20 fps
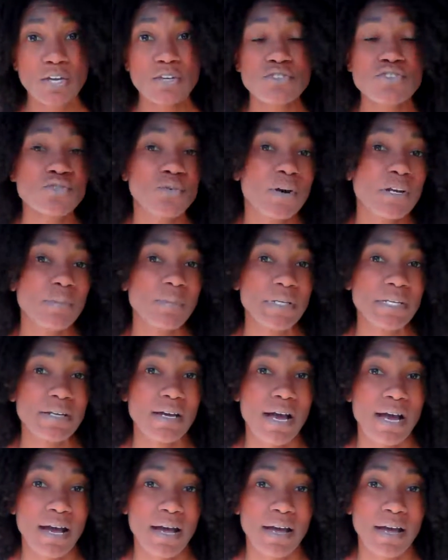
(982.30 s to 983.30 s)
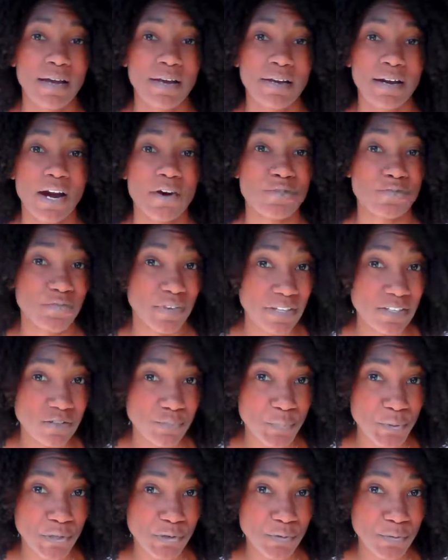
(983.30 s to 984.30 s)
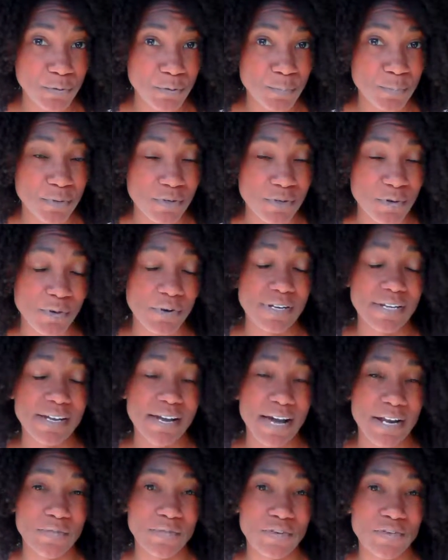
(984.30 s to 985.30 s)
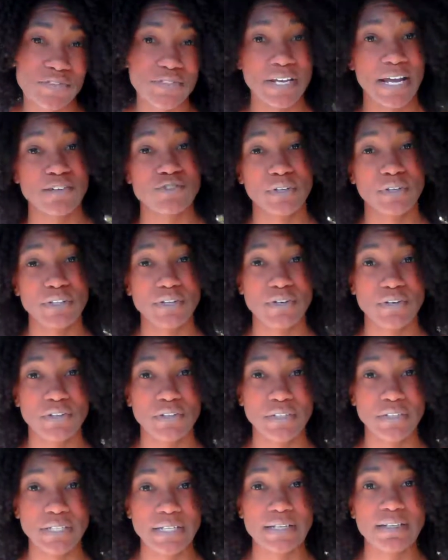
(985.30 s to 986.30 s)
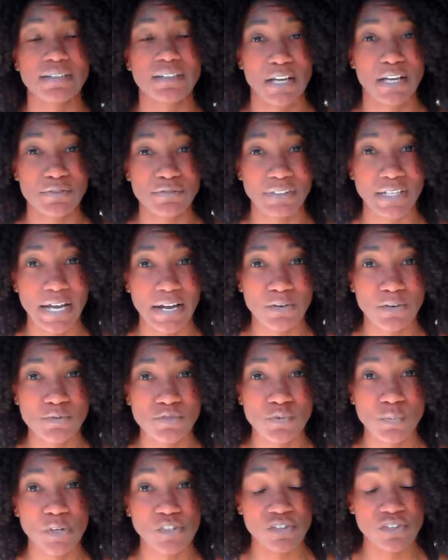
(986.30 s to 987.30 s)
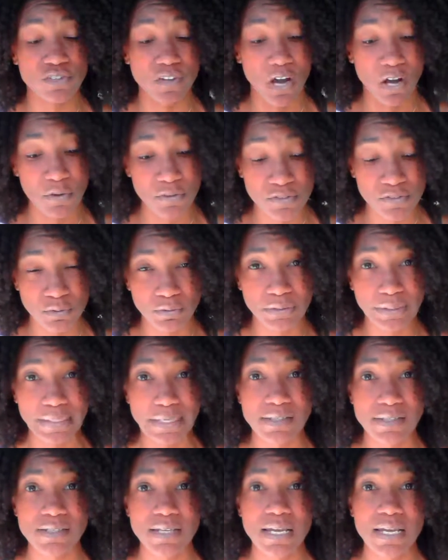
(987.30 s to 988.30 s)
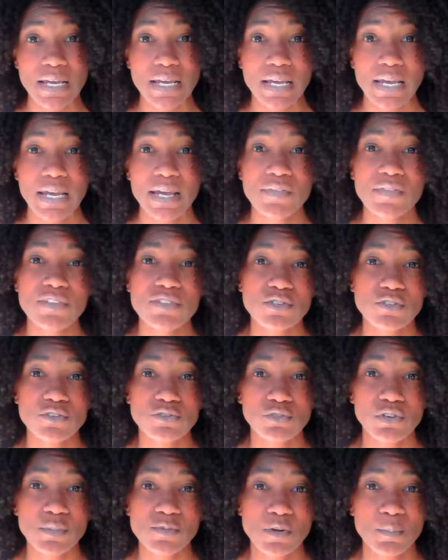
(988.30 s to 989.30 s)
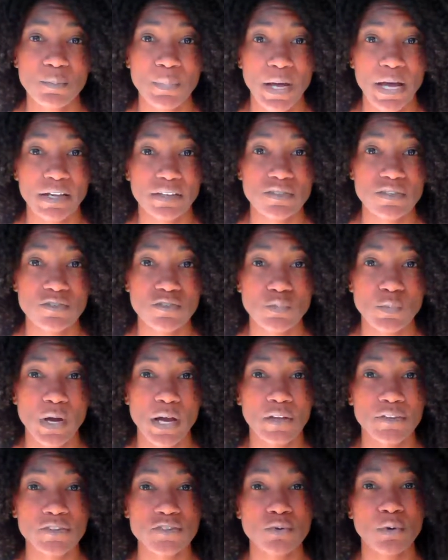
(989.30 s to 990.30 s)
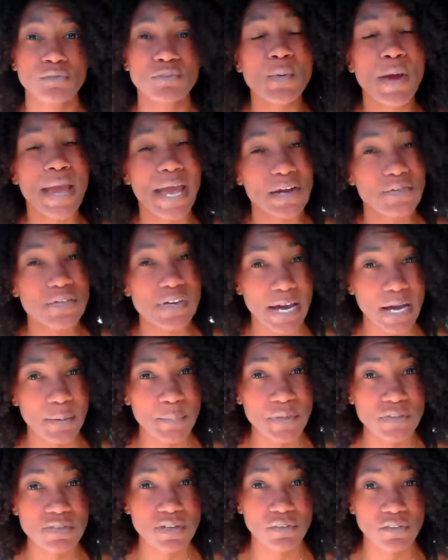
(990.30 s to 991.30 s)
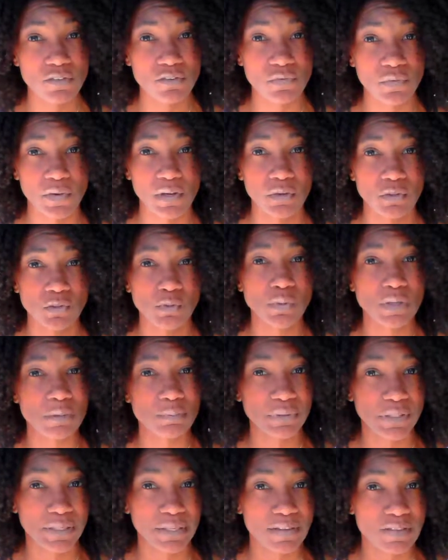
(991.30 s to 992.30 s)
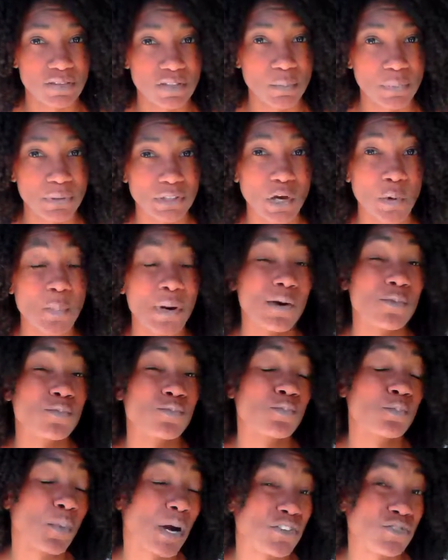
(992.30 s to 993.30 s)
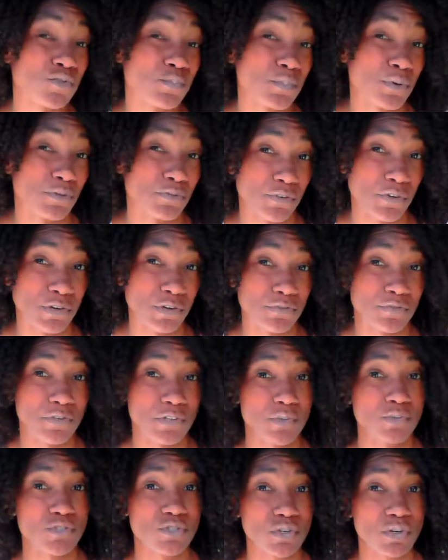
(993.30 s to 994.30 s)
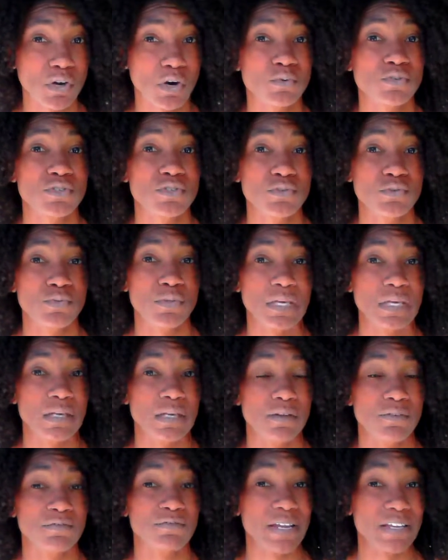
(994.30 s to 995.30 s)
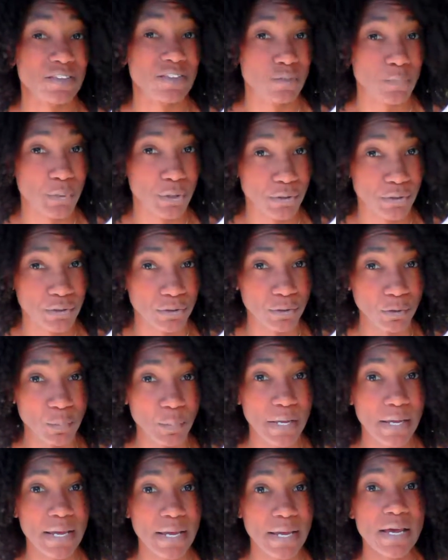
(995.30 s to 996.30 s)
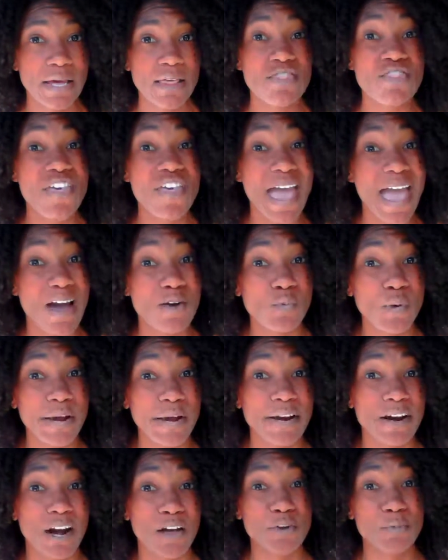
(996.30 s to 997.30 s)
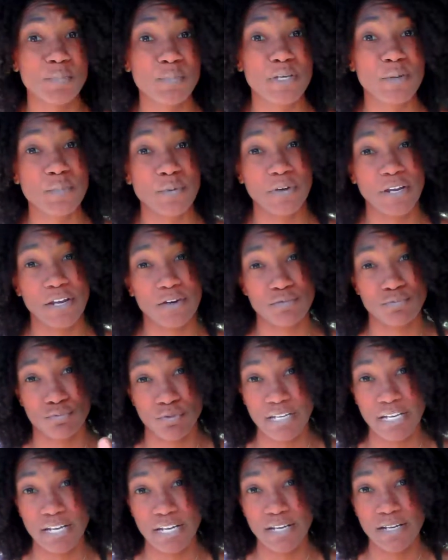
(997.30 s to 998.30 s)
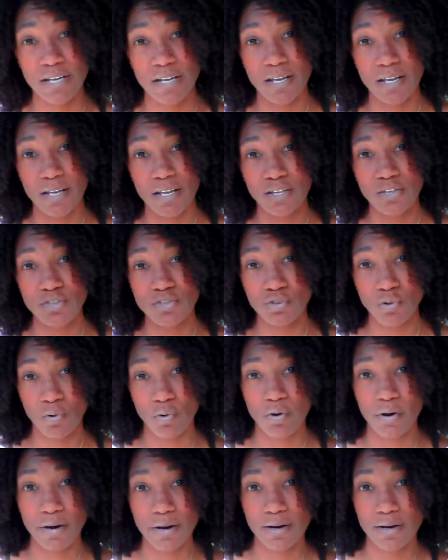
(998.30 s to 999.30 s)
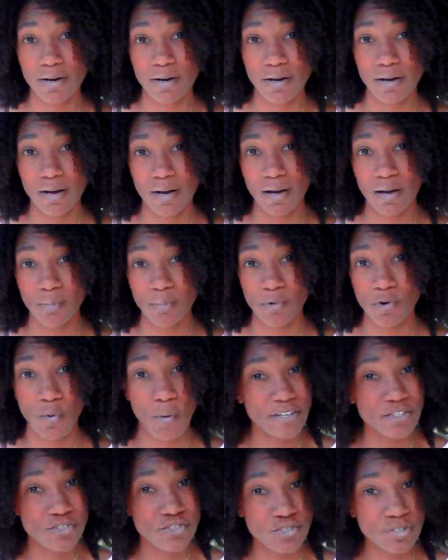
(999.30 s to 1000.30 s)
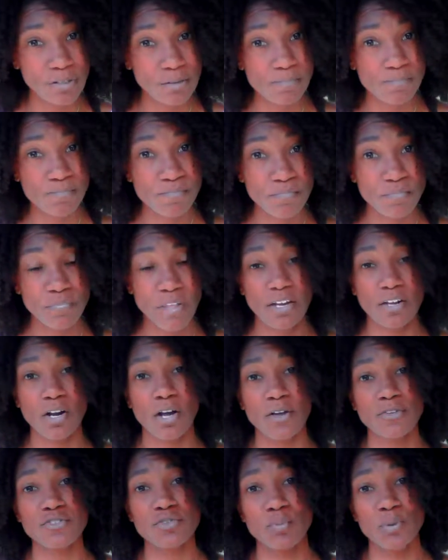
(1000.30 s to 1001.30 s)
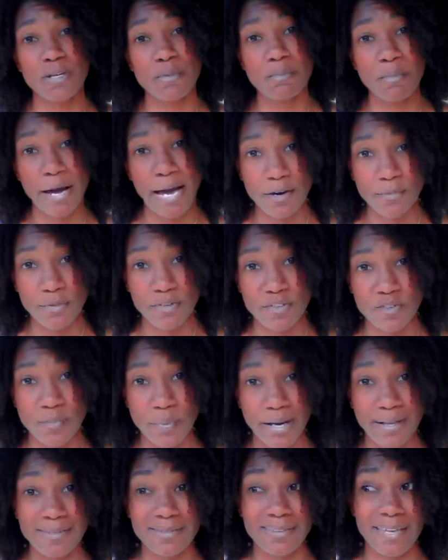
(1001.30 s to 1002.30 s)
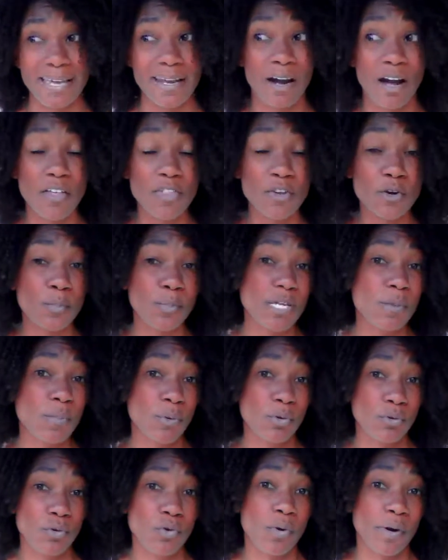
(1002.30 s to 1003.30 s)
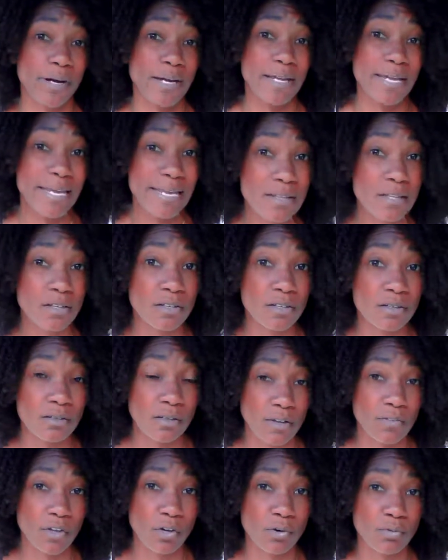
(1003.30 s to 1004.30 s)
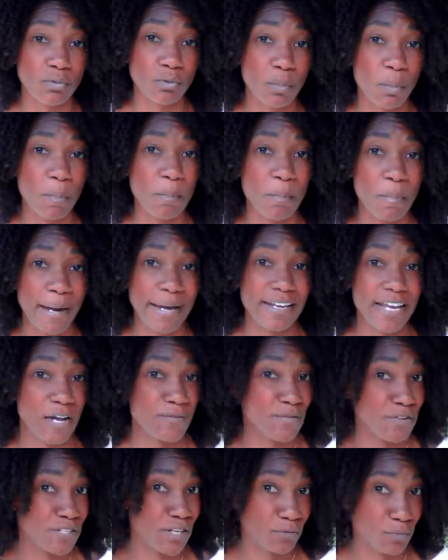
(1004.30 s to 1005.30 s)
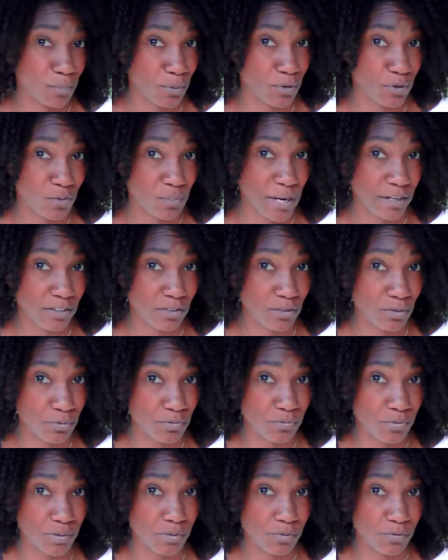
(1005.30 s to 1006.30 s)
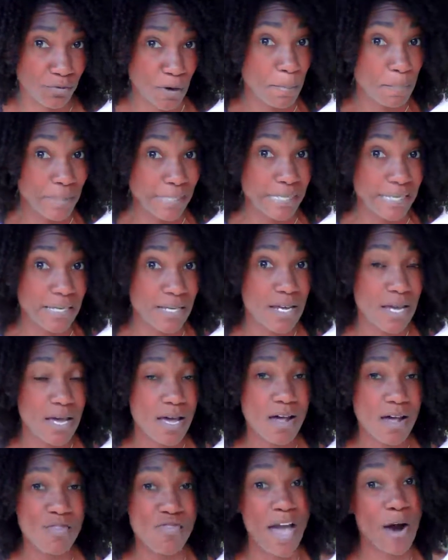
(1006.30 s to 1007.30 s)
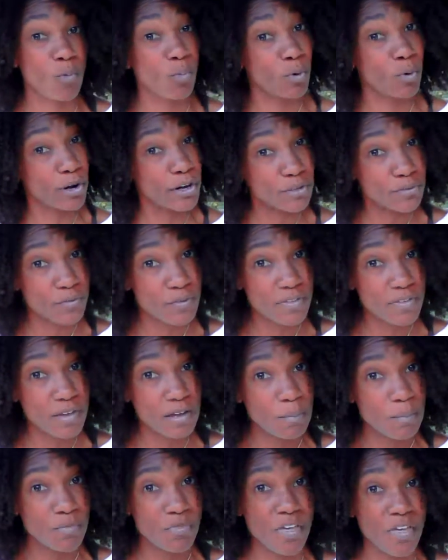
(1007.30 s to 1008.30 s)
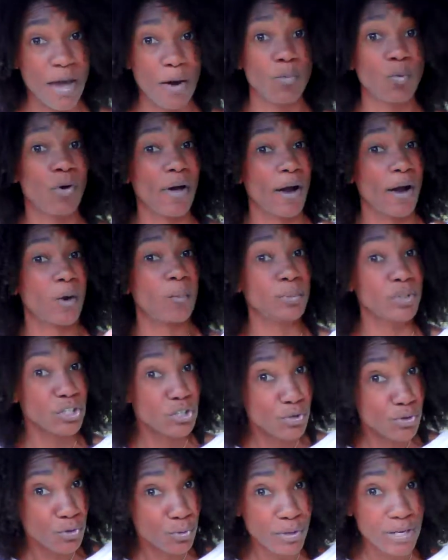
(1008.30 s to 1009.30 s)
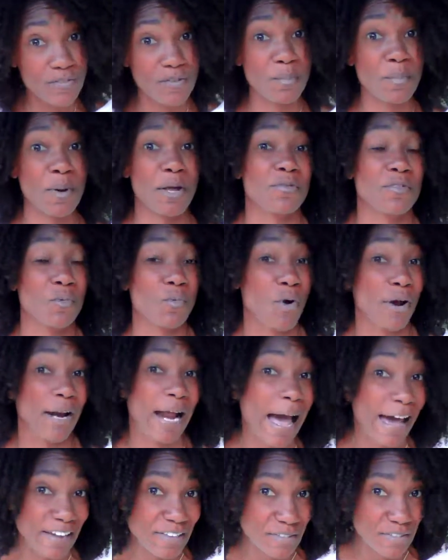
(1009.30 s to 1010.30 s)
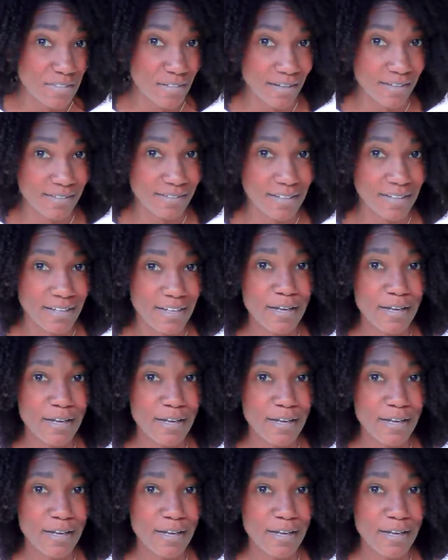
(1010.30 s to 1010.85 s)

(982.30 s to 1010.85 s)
Join me on our Facebook group, Courtney Conover's Naturally Curly Love Lounge, which is also linked in this description box as well. So if you have comments on this video, you can place them below, but I'd much prefer for you to go to the Facebook group. That way other people can read your question. They can also read my response, and other people who are in the group might have a different perspective from me that works for them, that will help you even better than what I said.